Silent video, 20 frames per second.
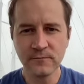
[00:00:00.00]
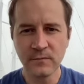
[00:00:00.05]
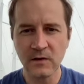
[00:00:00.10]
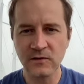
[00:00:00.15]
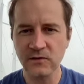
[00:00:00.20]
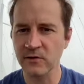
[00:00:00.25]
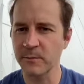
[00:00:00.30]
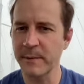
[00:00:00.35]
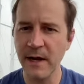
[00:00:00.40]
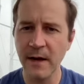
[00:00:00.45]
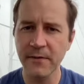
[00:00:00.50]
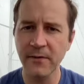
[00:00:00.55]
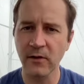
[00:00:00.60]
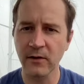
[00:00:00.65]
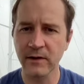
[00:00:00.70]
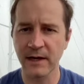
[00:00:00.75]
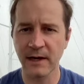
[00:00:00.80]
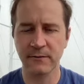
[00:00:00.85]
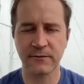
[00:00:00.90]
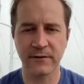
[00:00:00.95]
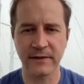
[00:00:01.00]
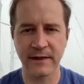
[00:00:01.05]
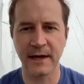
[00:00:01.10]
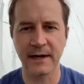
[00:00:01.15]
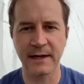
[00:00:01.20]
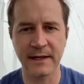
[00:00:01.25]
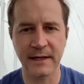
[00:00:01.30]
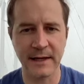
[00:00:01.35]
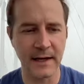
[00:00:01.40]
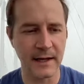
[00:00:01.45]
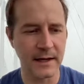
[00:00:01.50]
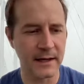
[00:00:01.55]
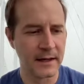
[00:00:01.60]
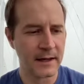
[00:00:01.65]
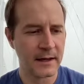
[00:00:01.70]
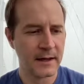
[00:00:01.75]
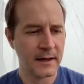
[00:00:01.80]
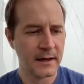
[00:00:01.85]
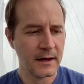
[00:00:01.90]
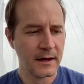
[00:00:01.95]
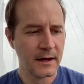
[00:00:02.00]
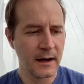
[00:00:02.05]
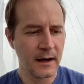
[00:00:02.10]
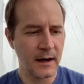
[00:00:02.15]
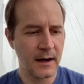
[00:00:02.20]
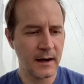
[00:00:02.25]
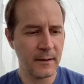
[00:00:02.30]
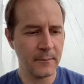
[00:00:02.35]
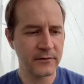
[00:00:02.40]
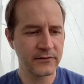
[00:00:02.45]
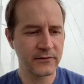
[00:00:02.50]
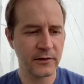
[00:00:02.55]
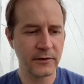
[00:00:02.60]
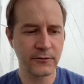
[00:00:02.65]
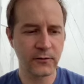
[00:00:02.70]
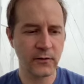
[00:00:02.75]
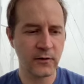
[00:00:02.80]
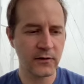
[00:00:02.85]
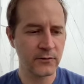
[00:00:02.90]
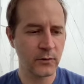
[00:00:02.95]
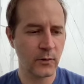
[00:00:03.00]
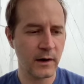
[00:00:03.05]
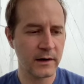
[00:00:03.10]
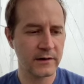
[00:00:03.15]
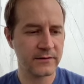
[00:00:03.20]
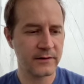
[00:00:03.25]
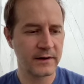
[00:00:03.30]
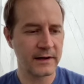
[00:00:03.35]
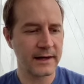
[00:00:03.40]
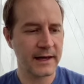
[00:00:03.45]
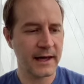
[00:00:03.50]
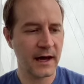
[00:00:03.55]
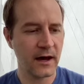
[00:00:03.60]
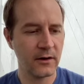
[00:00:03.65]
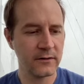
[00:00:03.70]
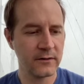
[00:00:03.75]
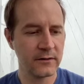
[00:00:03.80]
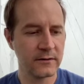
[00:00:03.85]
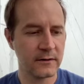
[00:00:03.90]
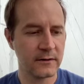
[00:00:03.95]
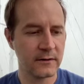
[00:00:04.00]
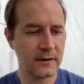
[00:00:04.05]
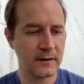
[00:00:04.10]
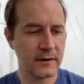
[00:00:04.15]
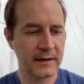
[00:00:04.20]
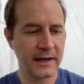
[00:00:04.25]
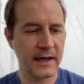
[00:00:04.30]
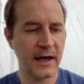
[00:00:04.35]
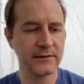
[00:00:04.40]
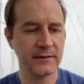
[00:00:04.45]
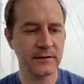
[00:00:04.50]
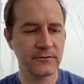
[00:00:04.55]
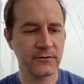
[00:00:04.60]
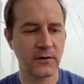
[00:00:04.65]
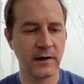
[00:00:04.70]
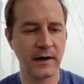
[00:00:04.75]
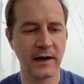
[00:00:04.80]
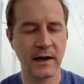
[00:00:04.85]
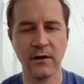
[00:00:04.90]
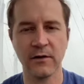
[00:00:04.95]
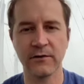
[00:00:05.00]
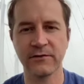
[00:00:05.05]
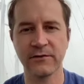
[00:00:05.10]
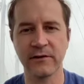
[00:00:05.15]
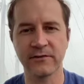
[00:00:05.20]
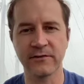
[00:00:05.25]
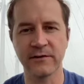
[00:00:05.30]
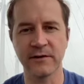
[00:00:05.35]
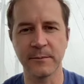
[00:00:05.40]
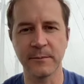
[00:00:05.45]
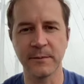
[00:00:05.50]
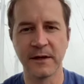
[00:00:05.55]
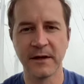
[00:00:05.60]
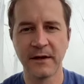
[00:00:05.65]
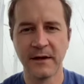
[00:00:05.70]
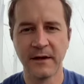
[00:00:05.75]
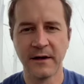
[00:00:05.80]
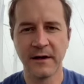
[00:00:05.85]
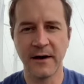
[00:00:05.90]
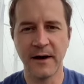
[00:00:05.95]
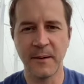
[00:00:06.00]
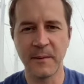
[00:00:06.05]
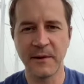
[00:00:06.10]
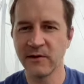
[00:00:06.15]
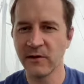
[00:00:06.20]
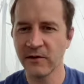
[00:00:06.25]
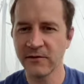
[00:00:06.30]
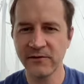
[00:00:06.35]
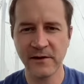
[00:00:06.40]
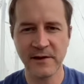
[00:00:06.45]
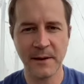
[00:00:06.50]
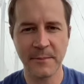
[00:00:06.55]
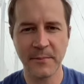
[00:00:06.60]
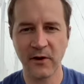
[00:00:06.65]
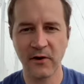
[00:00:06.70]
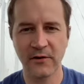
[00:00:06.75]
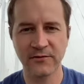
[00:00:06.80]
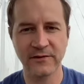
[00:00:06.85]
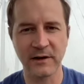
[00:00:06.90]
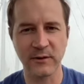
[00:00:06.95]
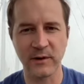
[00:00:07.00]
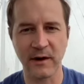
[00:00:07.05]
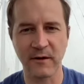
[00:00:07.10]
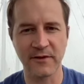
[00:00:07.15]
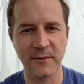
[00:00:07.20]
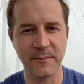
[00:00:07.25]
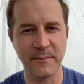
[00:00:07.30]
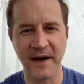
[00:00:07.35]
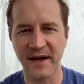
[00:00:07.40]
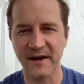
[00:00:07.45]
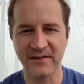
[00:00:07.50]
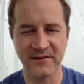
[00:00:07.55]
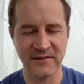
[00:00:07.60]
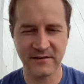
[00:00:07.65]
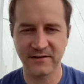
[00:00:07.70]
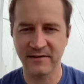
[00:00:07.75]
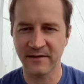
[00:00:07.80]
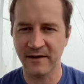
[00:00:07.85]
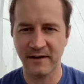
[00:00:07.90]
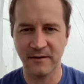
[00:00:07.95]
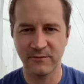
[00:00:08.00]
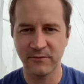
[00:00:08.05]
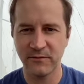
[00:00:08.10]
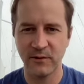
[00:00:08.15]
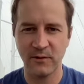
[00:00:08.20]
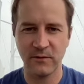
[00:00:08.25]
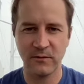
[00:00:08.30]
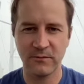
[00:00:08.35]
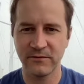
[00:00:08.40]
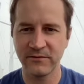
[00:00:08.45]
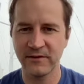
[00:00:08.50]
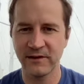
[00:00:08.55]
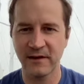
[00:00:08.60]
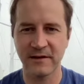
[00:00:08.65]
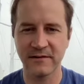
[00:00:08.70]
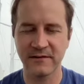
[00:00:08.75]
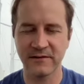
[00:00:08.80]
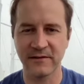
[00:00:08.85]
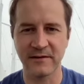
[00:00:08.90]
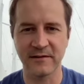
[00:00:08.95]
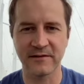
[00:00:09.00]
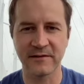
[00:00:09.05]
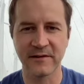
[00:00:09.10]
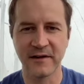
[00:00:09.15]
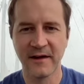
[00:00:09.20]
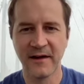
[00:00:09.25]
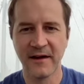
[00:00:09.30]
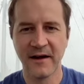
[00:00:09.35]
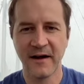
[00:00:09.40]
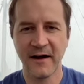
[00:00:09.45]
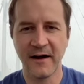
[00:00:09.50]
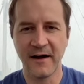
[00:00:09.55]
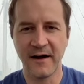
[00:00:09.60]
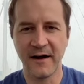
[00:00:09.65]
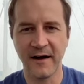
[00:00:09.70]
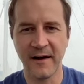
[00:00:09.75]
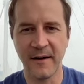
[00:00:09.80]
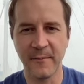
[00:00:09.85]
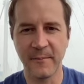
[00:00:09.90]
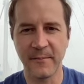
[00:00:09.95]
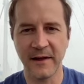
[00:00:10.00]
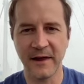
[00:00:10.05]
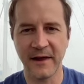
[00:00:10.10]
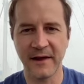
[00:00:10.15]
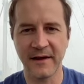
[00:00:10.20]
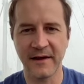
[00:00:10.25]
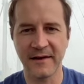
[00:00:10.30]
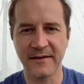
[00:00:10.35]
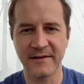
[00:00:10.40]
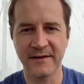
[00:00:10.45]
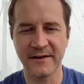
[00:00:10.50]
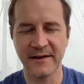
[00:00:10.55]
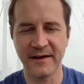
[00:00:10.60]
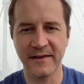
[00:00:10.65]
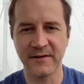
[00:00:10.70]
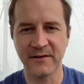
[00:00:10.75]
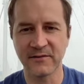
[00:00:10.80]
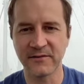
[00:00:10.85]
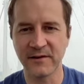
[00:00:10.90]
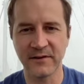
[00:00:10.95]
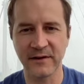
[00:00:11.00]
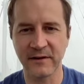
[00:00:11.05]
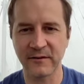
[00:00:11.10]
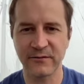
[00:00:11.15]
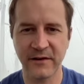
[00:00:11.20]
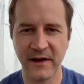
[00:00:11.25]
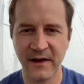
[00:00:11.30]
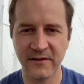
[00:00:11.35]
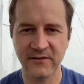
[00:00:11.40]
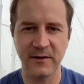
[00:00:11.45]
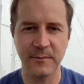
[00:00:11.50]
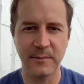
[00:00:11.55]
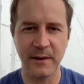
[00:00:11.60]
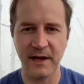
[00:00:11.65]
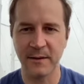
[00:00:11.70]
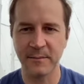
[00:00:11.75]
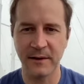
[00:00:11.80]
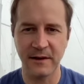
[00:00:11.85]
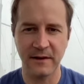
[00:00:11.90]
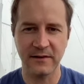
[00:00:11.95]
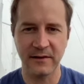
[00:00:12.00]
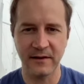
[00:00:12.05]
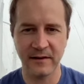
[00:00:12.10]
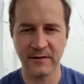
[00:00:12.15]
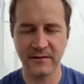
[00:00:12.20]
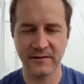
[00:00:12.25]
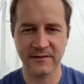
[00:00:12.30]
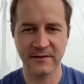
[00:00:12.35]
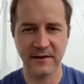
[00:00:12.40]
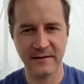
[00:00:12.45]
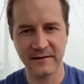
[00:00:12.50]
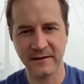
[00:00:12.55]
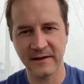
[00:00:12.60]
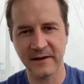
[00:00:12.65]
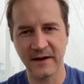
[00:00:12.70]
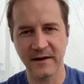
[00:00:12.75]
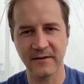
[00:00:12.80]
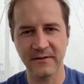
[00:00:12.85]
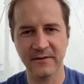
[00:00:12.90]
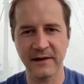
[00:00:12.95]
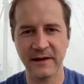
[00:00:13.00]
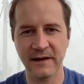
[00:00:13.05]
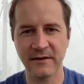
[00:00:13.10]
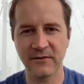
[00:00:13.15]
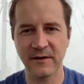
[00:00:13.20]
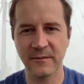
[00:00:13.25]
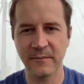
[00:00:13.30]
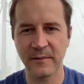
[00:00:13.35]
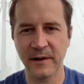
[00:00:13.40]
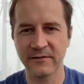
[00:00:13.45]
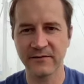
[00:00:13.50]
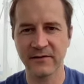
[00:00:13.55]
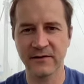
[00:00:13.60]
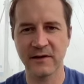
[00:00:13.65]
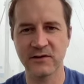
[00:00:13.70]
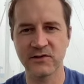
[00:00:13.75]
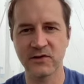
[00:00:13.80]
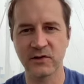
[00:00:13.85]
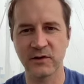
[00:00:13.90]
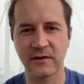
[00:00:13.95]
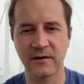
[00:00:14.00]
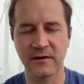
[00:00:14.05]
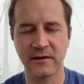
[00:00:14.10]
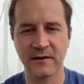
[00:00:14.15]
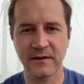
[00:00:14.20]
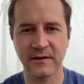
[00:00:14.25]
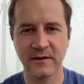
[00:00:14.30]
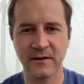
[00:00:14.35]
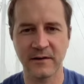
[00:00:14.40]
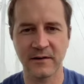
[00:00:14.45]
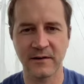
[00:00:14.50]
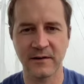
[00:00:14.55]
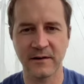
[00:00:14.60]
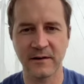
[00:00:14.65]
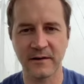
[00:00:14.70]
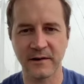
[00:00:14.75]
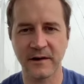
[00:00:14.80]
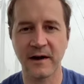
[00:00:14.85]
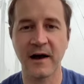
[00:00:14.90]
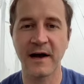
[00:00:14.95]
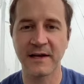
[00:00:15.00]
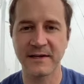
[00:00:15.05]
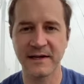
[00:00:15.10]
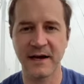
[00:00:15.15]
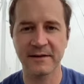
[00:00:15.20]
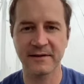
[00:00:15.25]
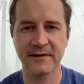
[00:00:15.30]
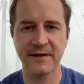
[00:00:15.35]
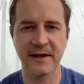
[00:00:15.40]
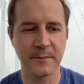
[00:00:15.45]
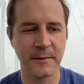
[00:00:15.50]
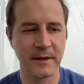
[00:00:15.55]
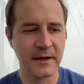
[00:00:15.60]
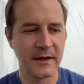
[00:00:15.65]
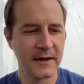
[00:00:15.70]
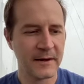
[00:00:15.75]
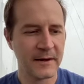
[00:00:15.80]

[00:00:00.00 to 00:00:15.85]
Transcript: So be on the lookout for that again. Um, so the first one is an accountant, accountant for a health system, um, and you'll see that posting right off the bat. It's just a few sentences. Um, and uh, and there's nothing fancy about it, but at least said you know leave a message or, or, or contact them,